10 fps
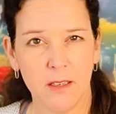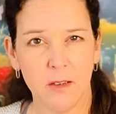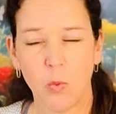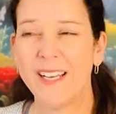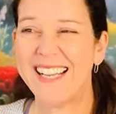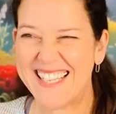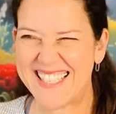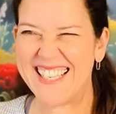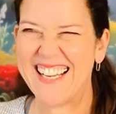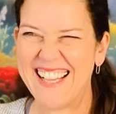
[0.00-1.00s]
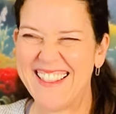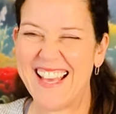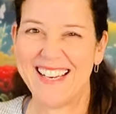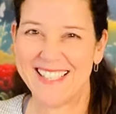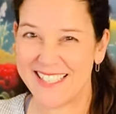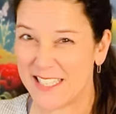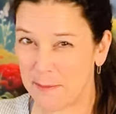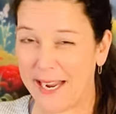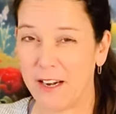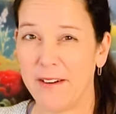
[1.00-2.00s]
what is it that is
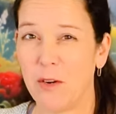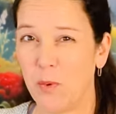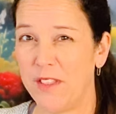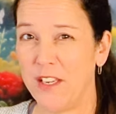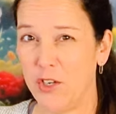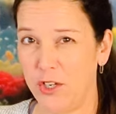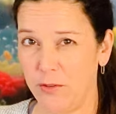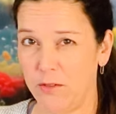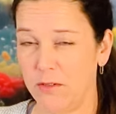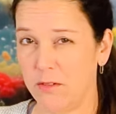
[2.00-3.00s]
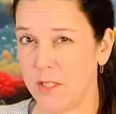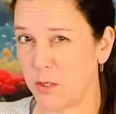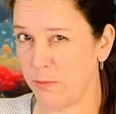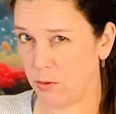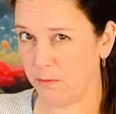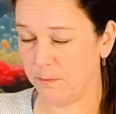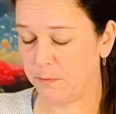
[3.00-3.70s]
inspiring within you, this moon,